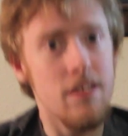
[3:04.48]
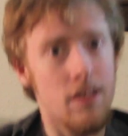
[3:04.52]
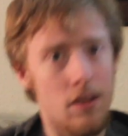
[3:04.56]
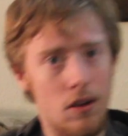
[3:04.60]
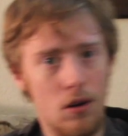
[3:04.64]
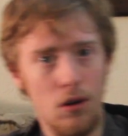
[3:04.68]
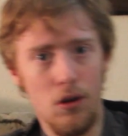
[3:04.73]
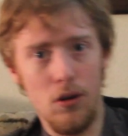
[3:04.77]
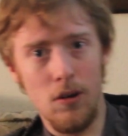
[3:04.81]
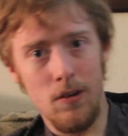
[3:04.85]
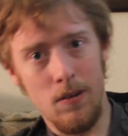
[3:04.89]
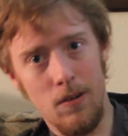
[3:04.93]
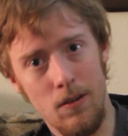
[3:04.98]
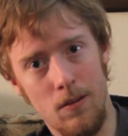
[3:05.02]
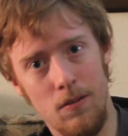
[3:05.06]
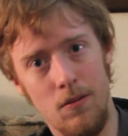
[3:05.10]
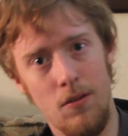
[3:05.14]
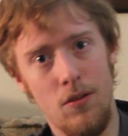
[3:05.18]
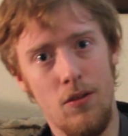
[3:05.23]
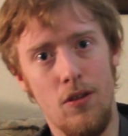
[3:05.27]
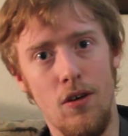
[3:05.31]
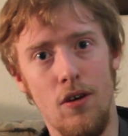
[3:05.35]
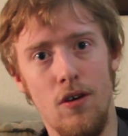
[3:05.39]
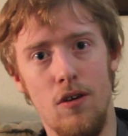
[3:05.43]

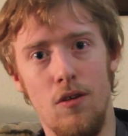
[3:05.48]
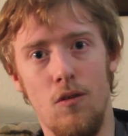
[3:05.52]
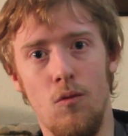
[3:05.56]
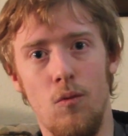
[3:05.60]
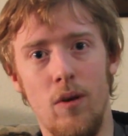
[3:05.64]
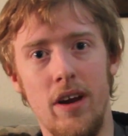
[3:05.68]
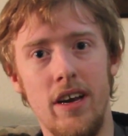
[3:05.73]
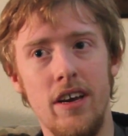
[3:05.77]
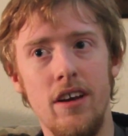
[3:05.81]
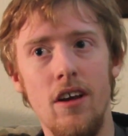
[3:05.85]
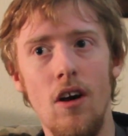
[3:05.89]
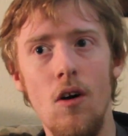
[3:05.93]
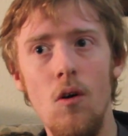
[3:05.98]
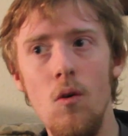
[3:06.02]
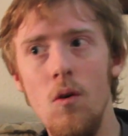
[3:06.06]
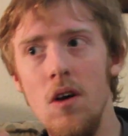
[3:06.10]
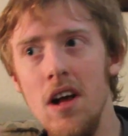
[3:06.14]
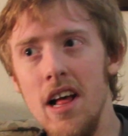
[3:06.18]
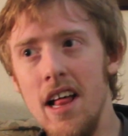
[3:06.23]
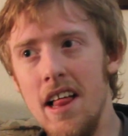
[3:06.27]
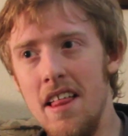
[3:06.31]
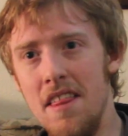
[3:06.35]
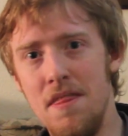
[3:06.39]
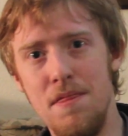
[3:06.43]
the window.
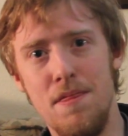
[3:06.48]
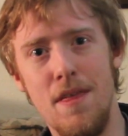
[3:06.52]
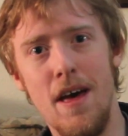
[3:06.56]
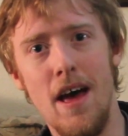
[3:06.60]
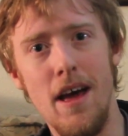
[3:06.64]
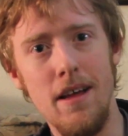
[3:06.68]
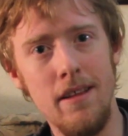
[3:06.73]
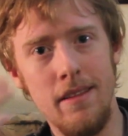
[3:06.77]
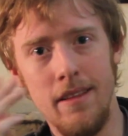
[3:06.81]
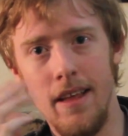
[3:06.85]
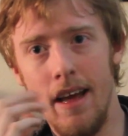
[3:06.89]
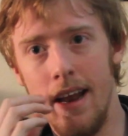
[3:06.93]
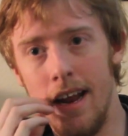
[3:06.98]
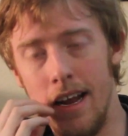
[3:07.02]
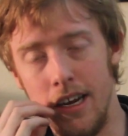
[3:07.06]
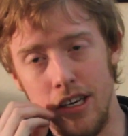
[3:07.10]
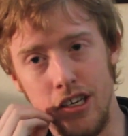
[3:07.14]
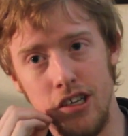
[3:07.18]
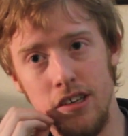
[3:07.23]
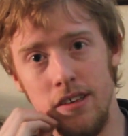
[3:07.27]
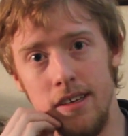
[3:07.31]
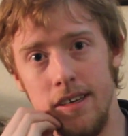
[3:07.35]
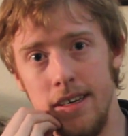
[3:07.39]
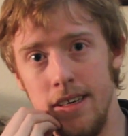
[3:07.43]
That
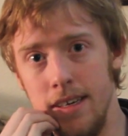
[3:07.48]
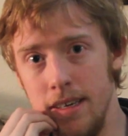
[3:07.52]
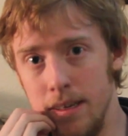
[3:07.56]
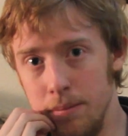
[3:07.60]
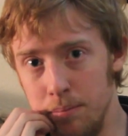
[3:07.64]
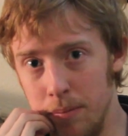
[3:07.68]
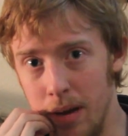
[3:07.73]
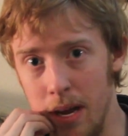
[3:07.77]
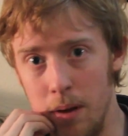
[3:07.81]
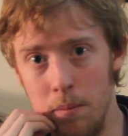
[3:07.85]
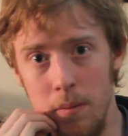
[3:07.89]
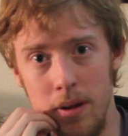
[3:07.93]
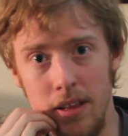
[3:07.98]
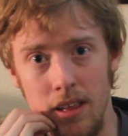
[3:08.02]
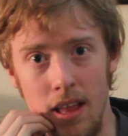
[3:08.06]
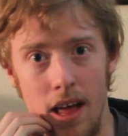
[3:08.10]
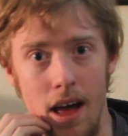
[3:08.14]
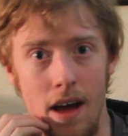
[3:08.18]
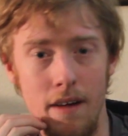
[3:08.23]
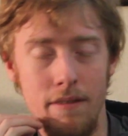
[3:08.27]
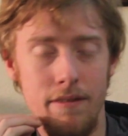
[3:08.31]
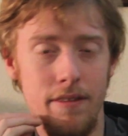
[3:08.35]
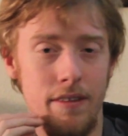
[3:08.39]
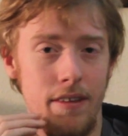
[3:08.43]
actually made me
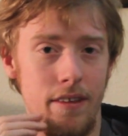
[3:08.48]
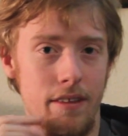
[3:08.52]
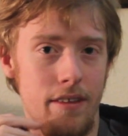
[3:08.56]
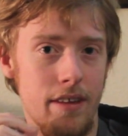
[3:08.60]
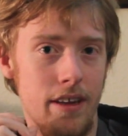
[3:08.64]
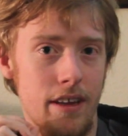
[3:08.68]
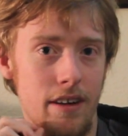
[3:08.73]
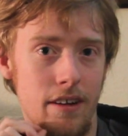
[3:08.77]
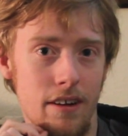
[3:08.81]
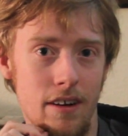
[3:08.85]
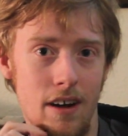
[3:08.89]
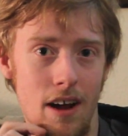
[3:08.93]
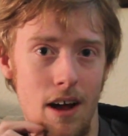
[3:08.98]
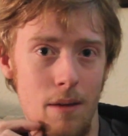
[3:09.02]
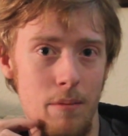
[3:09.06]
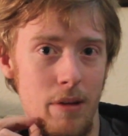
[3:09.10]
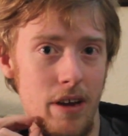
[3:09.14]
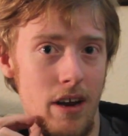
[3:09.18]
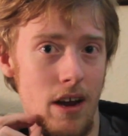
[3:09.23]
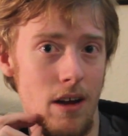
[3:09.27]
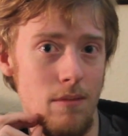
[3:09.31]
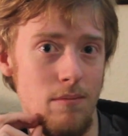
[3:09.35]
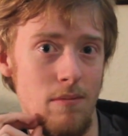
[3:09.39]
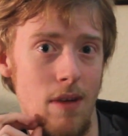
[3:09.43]
laugh in the theater. I
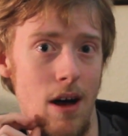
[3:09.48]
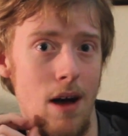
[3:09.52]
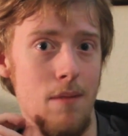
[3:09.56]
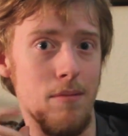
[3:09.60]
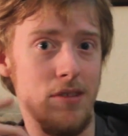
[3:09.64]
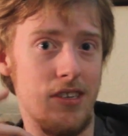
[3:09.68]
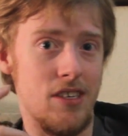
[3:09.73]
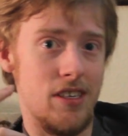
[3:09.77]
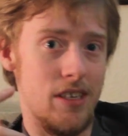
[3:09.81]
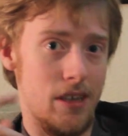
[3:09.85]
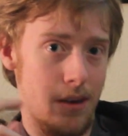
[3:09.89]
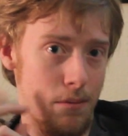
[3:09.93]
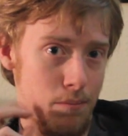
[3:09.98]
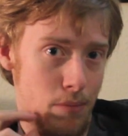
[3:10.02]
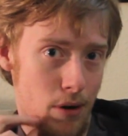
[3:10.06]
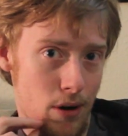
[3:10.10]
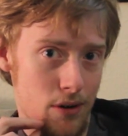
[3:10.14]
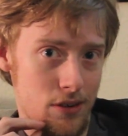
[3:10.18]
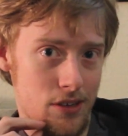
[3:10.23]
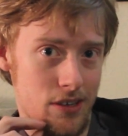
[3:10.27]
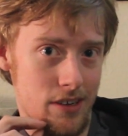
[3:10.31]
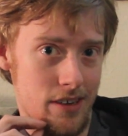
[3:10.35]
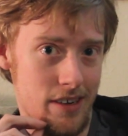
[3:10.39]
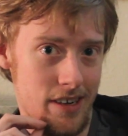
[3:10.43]
mean, I'm a sick
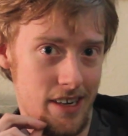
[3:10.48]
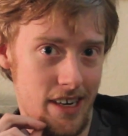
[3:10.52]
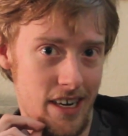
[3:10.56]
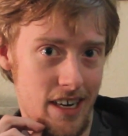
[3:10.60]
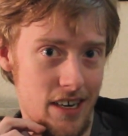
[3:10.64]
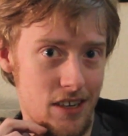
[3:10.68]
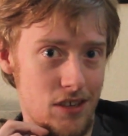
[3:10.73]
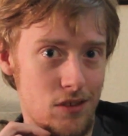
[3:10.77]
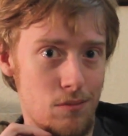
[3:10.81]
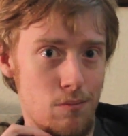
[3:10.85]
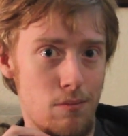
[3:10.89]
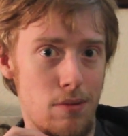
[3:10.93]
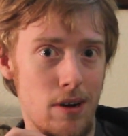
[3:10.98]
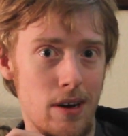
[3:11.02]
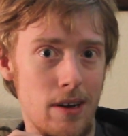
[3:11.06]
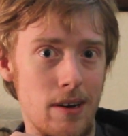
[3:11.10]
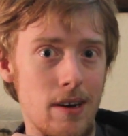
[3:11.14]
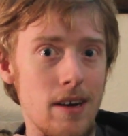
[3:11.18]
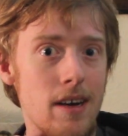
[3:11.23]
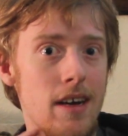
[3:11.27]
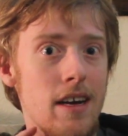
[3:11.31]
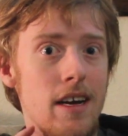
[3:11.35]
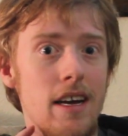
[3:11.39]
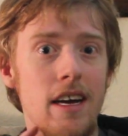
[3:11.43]
person, I guess, but
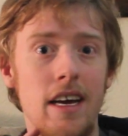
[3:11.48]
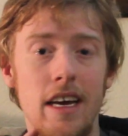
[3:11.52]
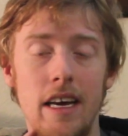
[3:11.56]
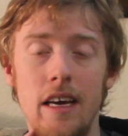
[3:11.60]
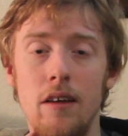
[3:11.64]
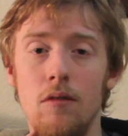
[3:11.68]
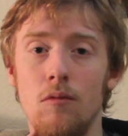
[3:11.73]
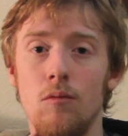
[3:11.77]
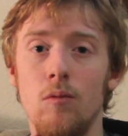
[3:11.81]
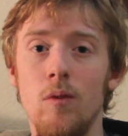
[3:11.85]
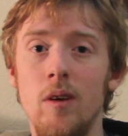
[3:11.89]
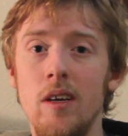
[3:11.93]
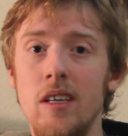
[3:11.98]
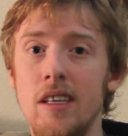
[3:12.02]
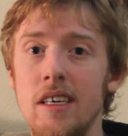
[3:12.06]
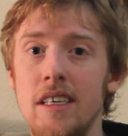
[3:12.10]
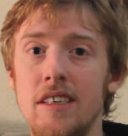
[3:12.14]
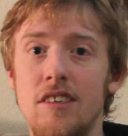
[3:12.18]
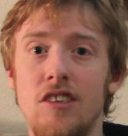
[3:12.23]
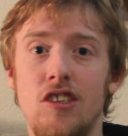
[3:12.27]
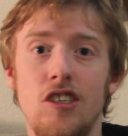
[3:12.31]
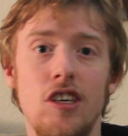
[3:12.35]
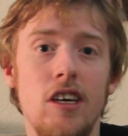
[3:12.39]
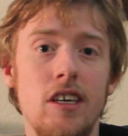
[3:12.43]
it
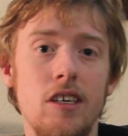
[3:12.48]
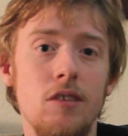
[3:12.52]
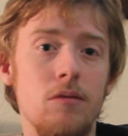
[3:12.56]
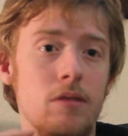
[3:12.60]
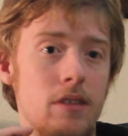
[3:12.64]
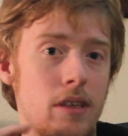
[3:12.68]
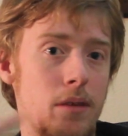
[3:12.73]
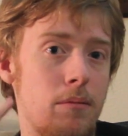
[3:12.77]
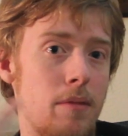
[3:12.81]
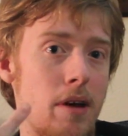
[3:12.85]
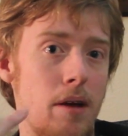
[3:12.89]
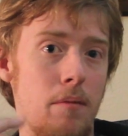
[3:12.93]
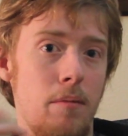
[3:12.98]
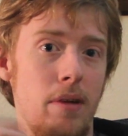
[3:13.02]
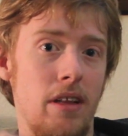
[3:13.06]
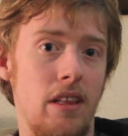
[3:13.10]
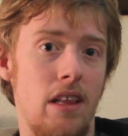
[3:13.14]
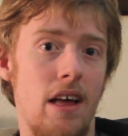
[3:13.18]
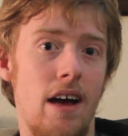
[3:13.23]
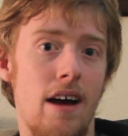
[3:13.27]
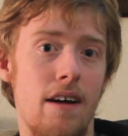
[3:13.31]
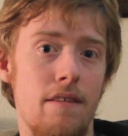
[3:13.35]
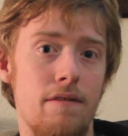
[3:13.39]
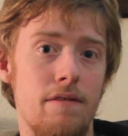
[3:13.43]
really genuinely made me
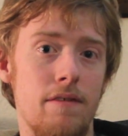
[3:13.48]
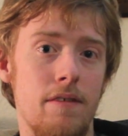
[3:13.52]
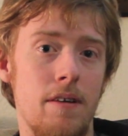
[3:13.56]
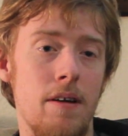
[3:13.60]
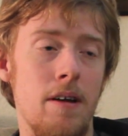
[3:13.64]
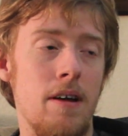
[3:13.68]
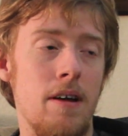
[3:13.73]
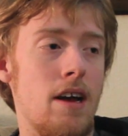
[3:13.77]
laugh.